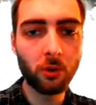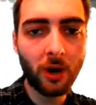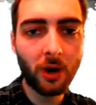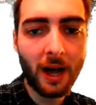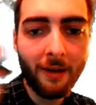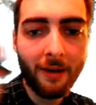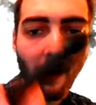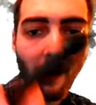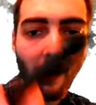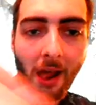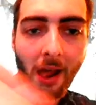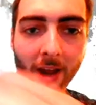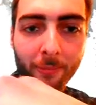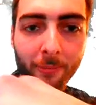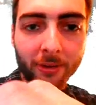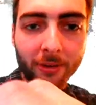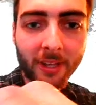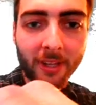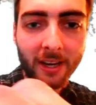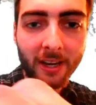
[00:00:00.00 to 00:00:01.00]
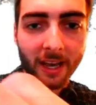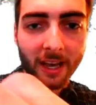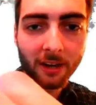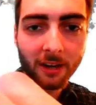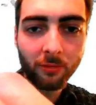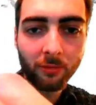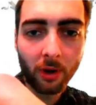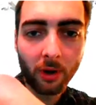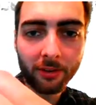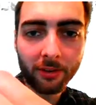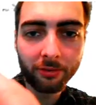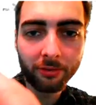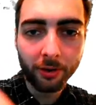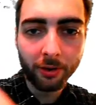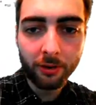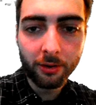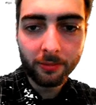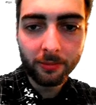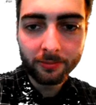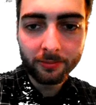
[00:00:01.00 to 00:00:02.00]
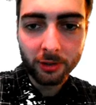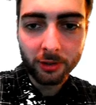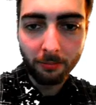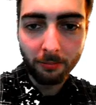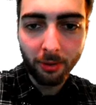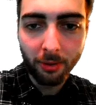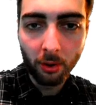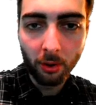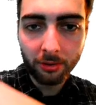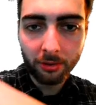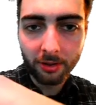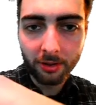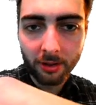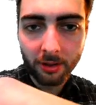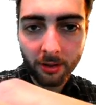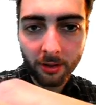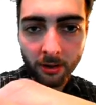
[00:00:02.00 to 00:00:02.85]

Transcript: I'm going to put that -1 through to both,